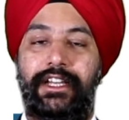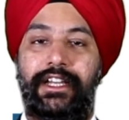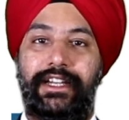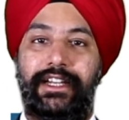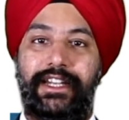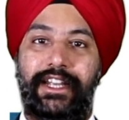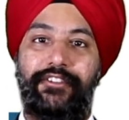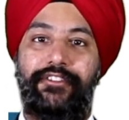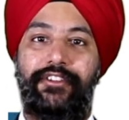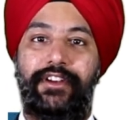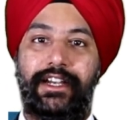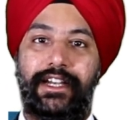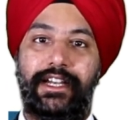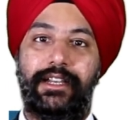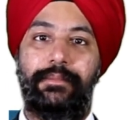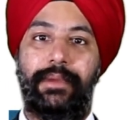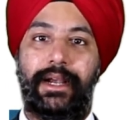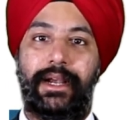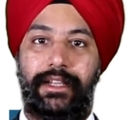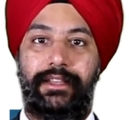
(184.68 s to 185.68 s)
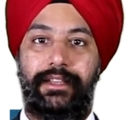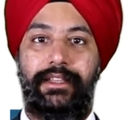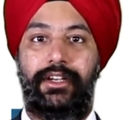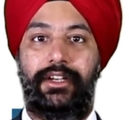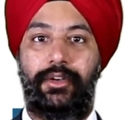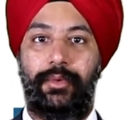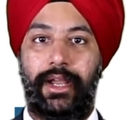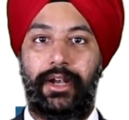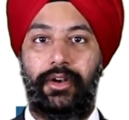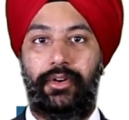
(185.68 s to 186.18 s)
definitely better than
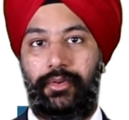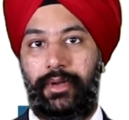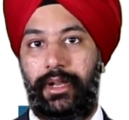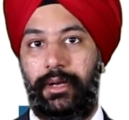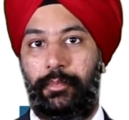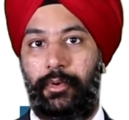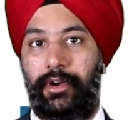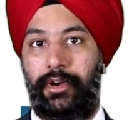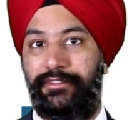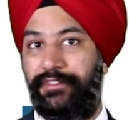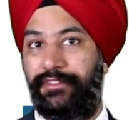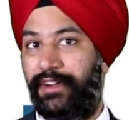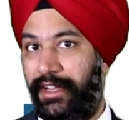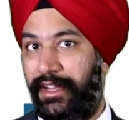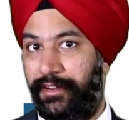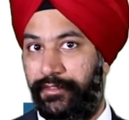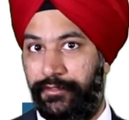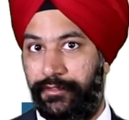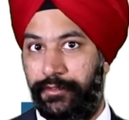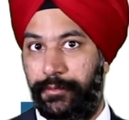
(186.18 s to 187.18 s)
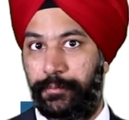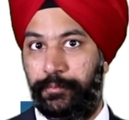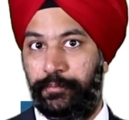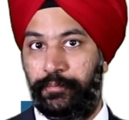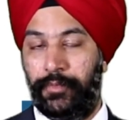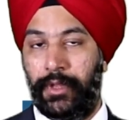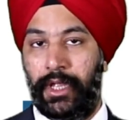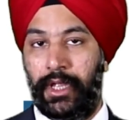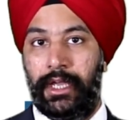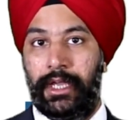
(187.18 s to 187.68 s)
12 or 12.5.
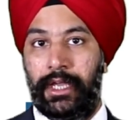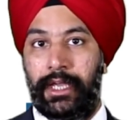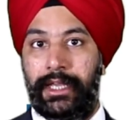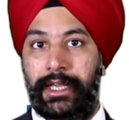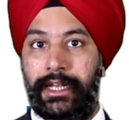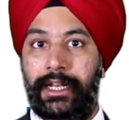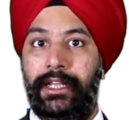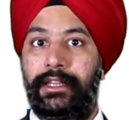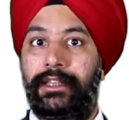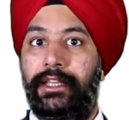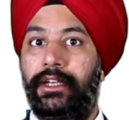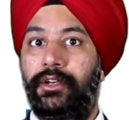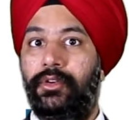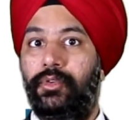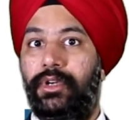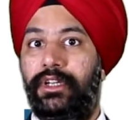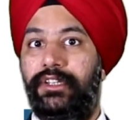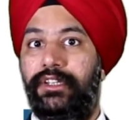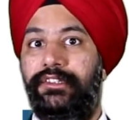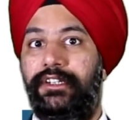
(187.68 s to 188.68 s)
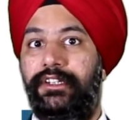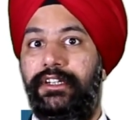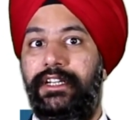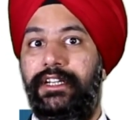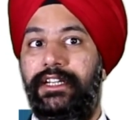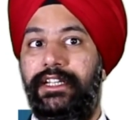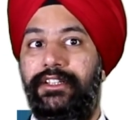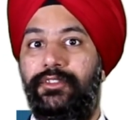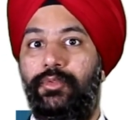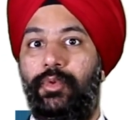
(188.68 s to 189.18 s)
Another thing to consider
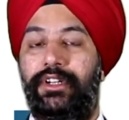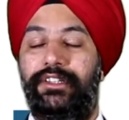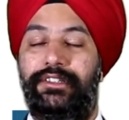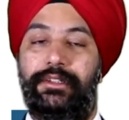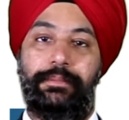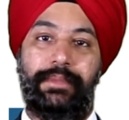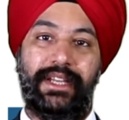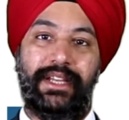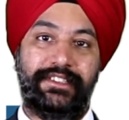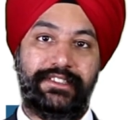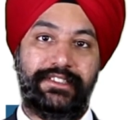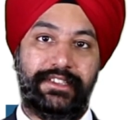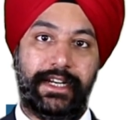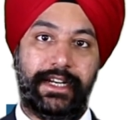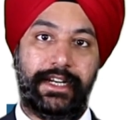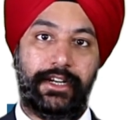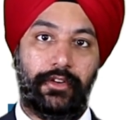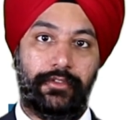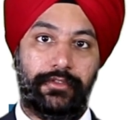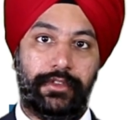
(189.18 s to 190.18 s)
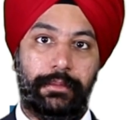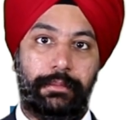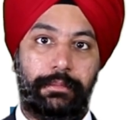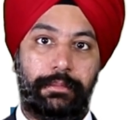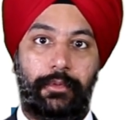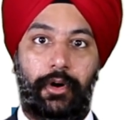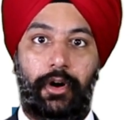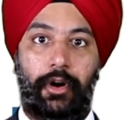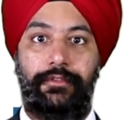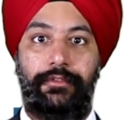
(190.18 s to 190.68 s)
is what is the base rate of
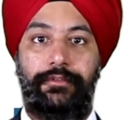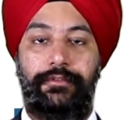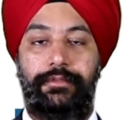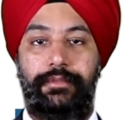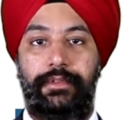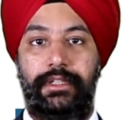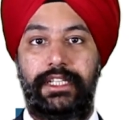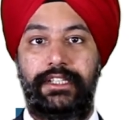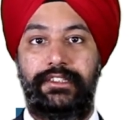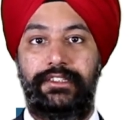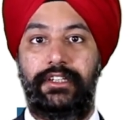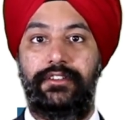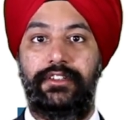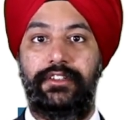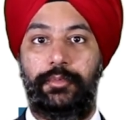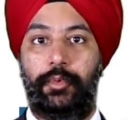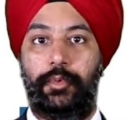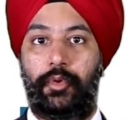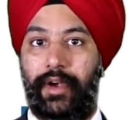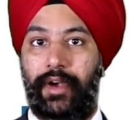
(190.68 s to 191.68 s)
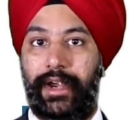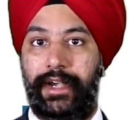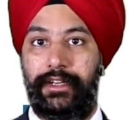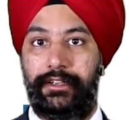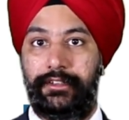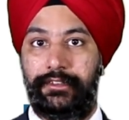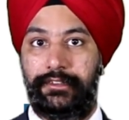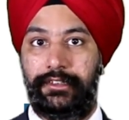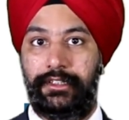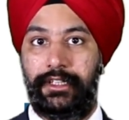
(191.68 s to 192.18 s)
the service
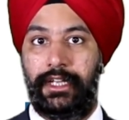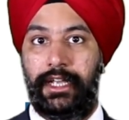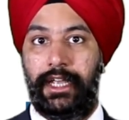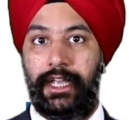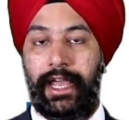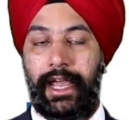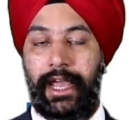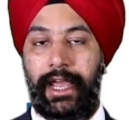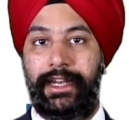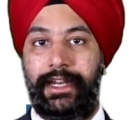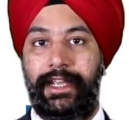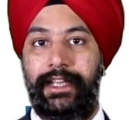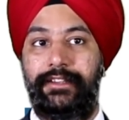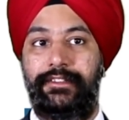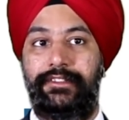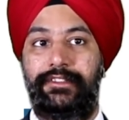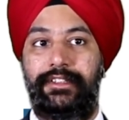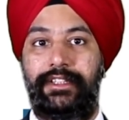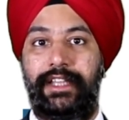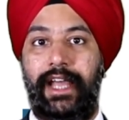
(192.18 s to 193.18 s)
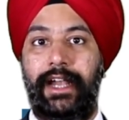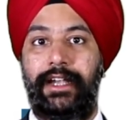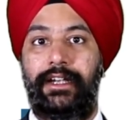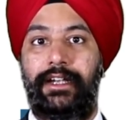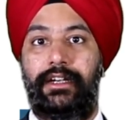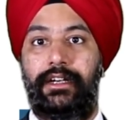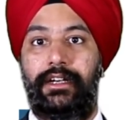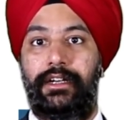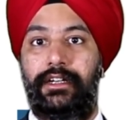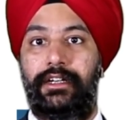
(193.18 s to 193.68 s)
providers, and hence that
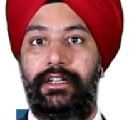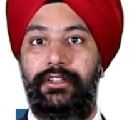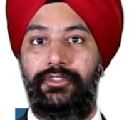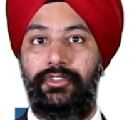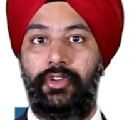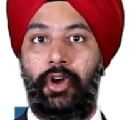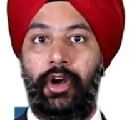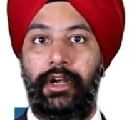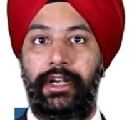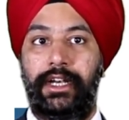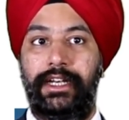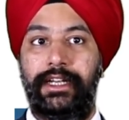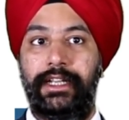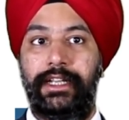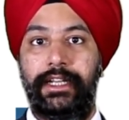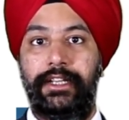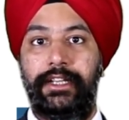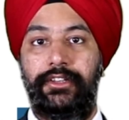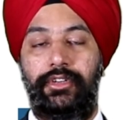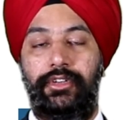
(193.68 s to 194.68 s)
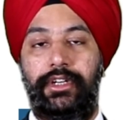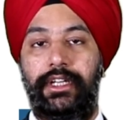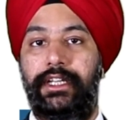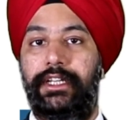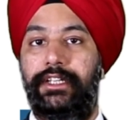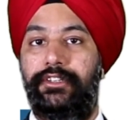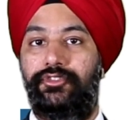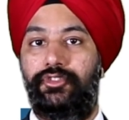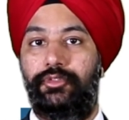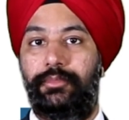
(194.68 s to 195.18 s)
does not increase or
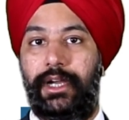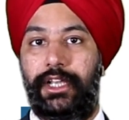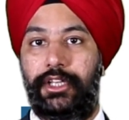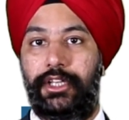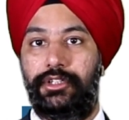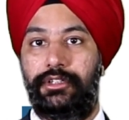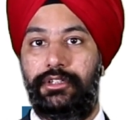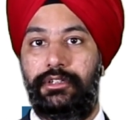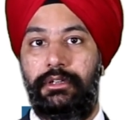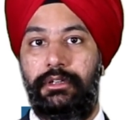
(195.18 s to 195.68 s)
decrease too much.